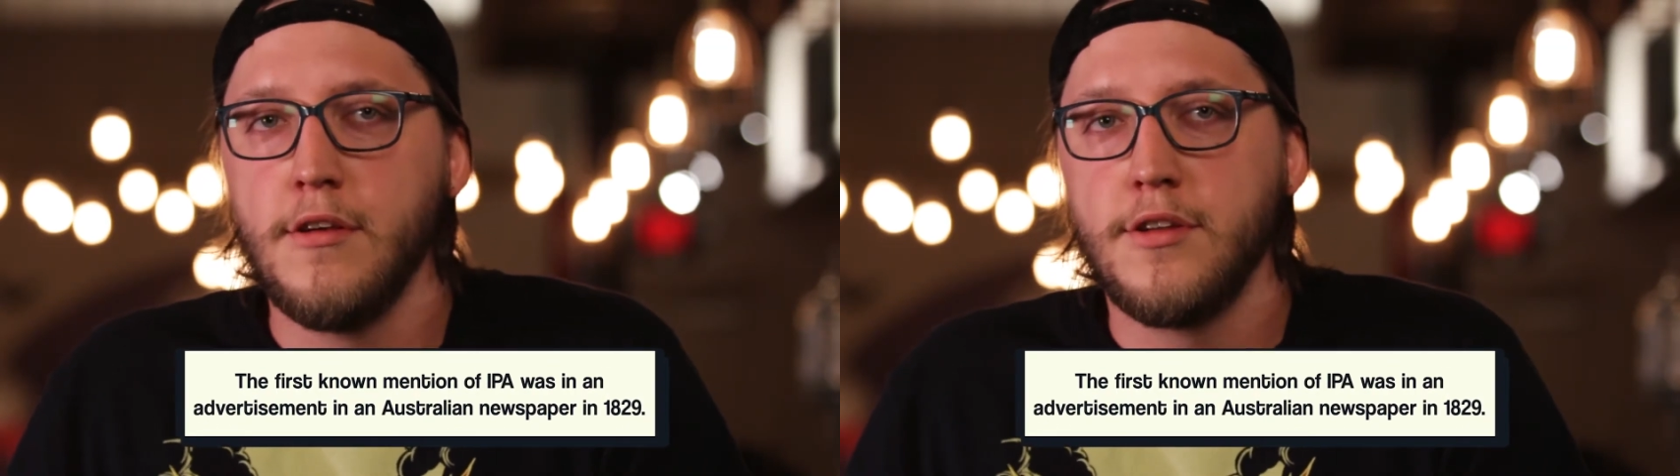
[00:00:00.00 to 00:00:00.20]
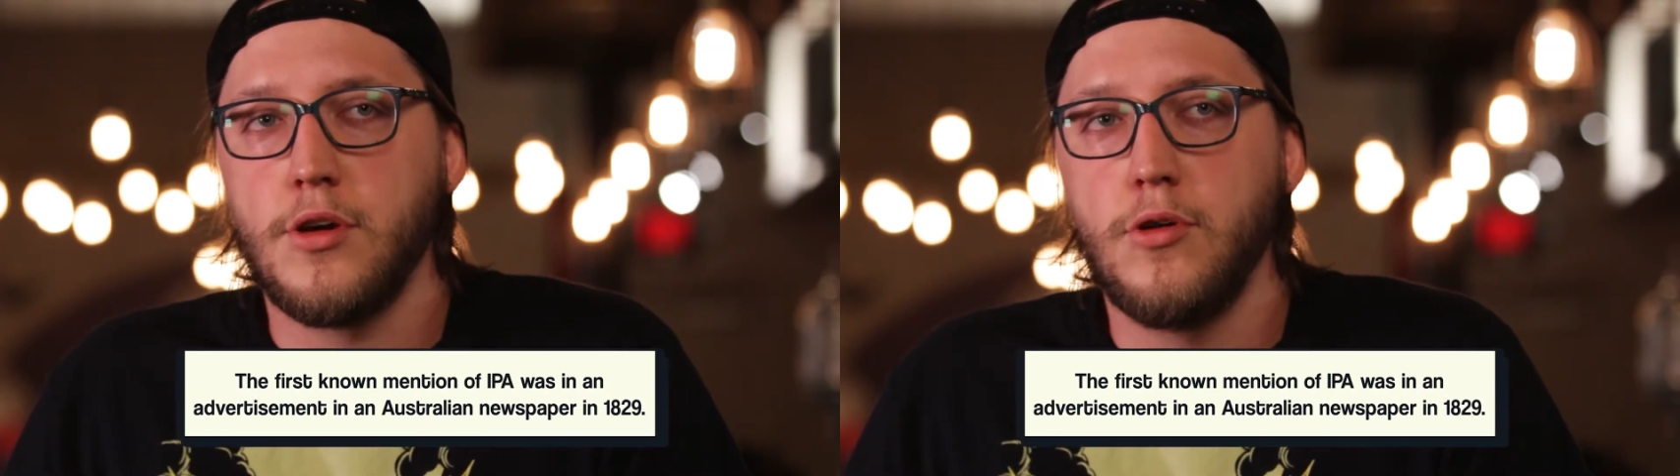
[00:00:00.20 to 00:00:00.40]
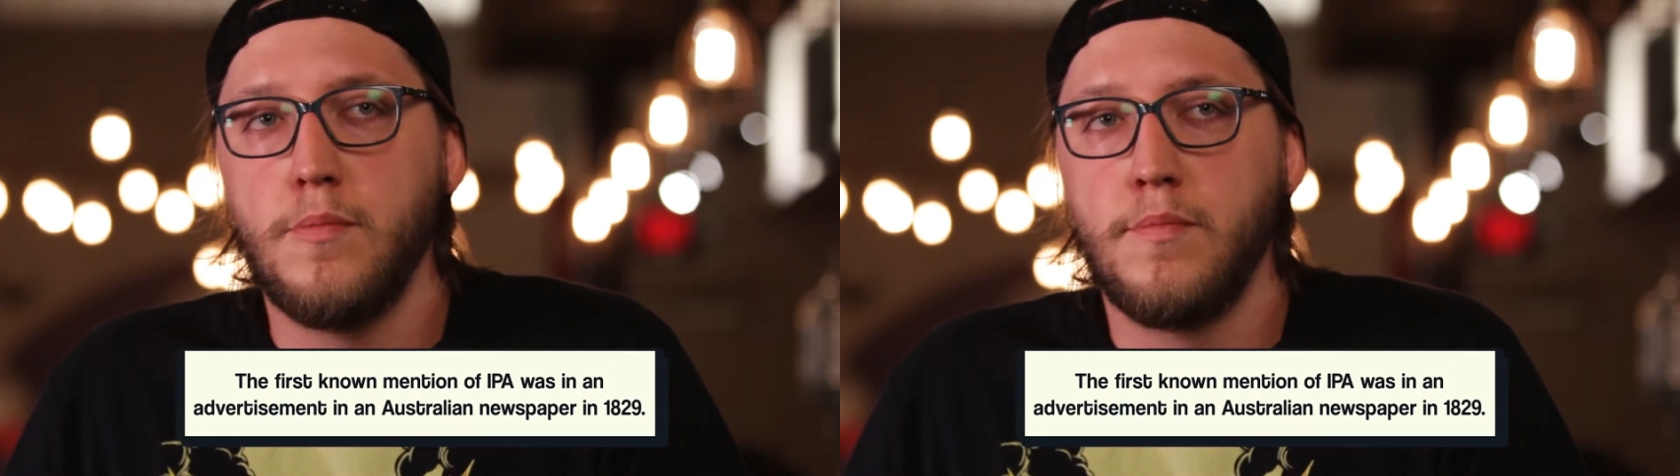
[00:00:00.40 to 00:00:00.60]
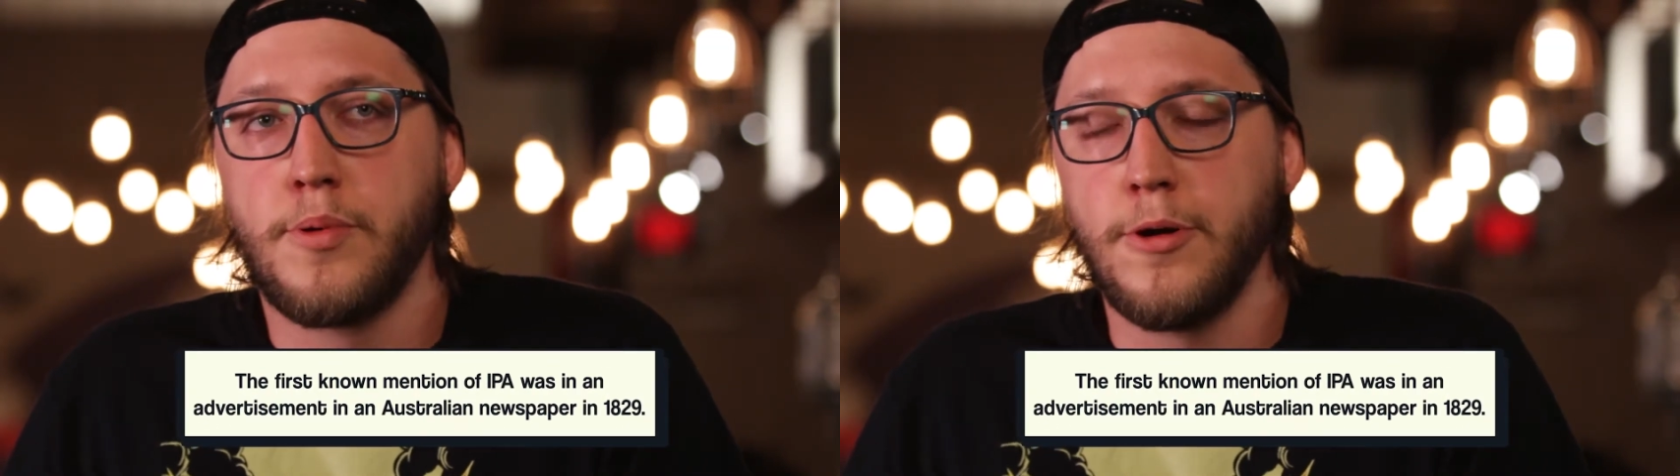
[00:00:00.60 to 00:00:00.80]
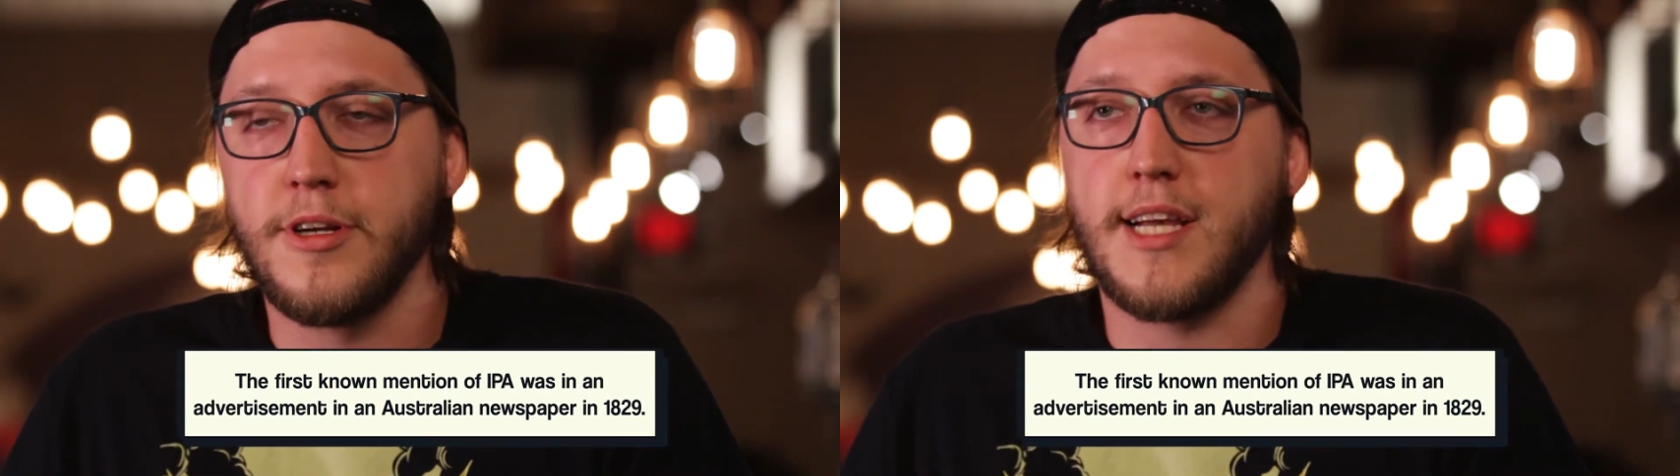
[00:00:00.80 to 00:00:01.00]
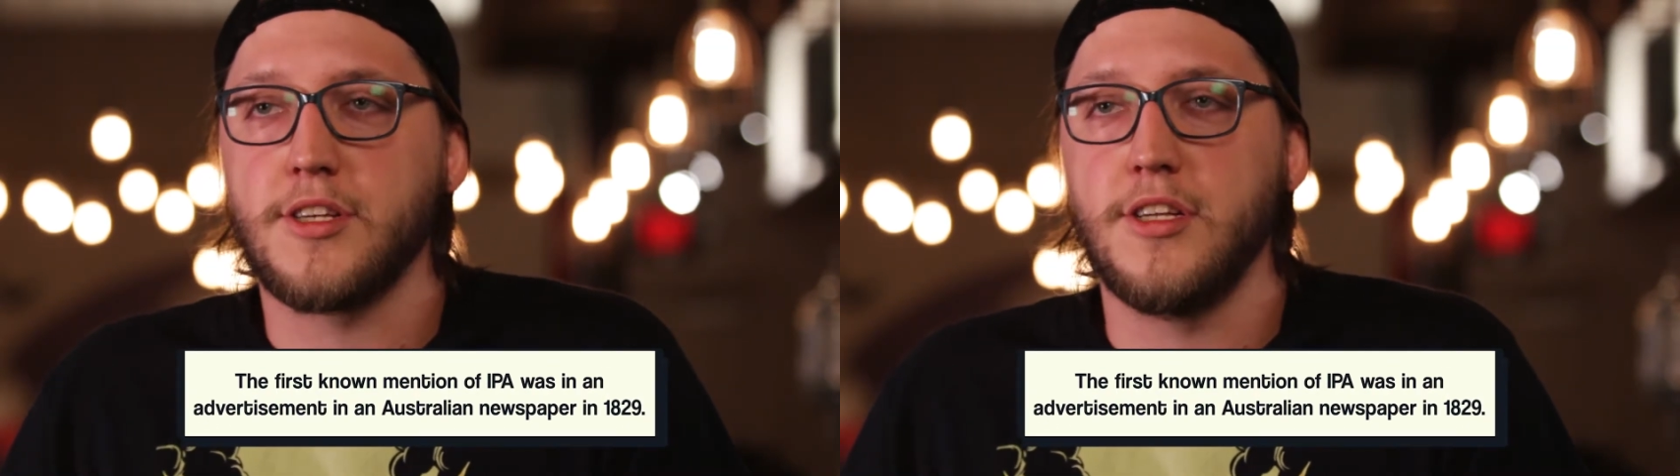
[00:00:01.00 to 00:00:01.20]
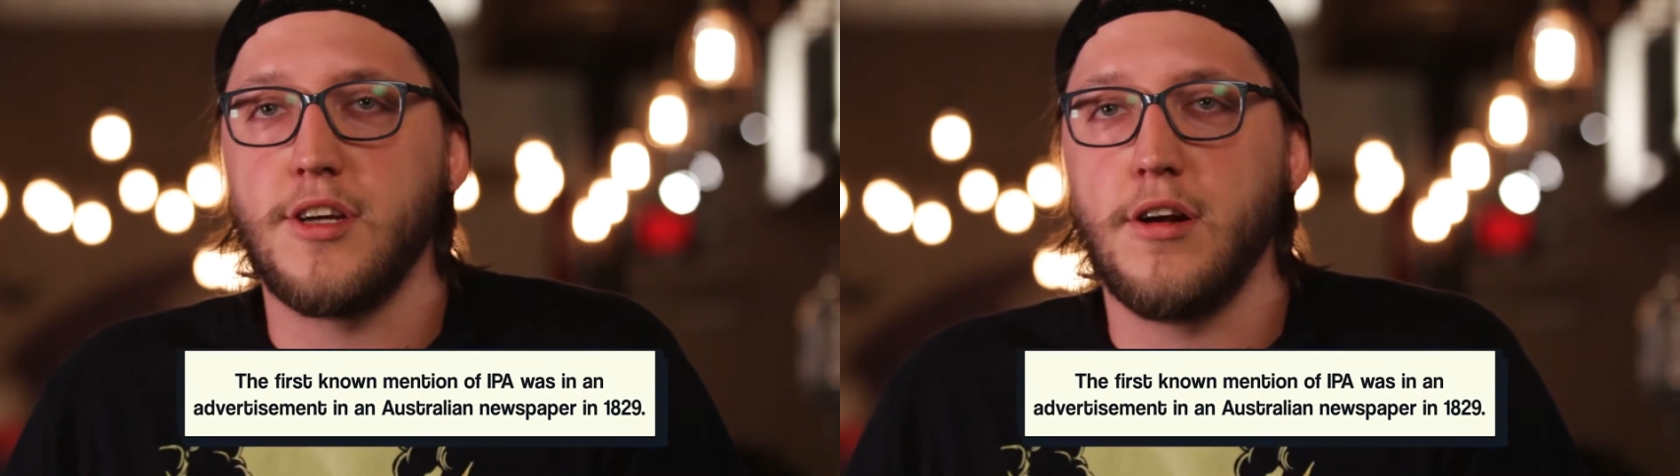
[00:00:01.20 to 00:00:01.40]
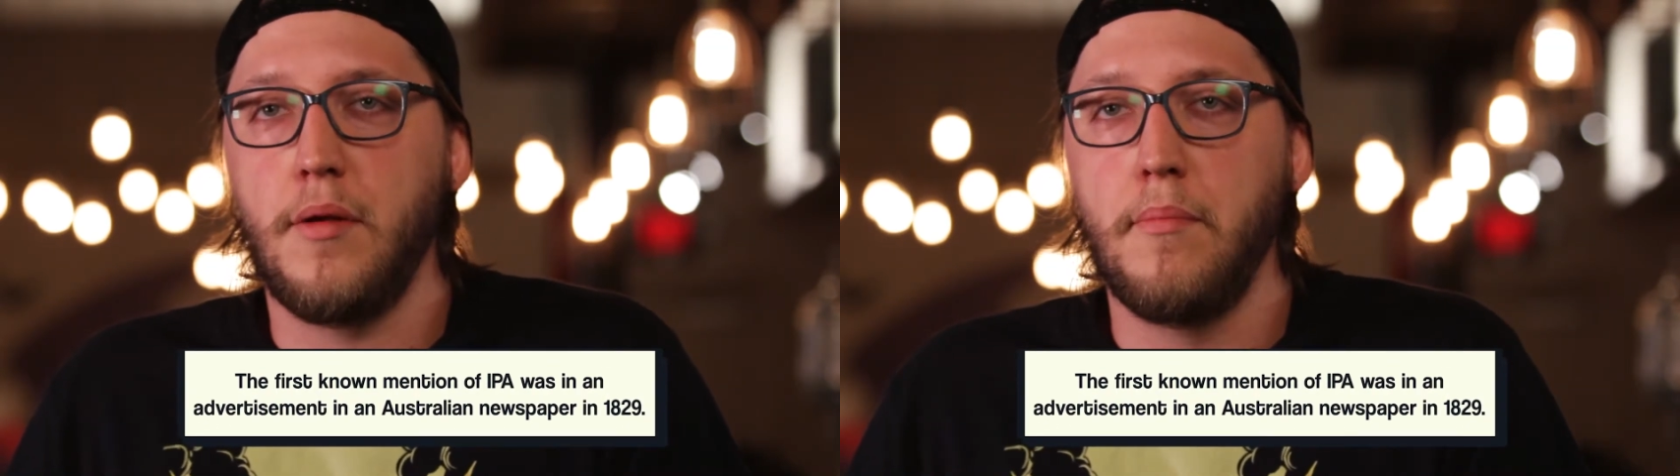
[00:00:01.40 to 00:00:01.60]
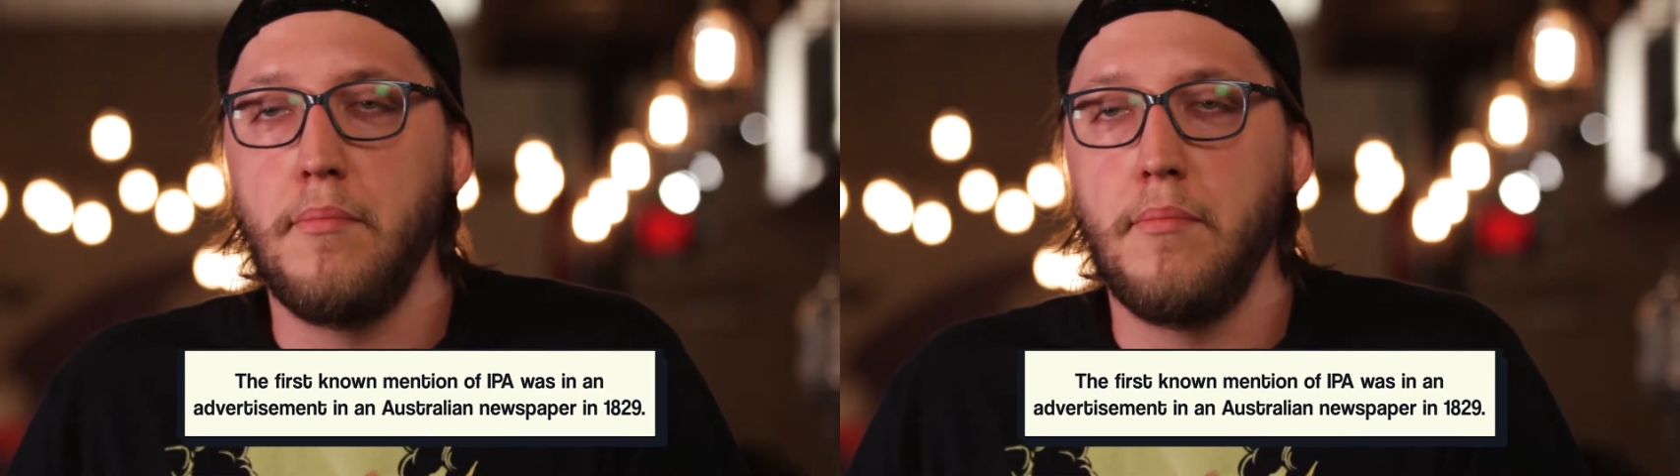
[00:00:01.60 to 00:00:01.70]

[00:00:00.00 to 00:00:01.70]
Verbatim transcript: So brewers actually started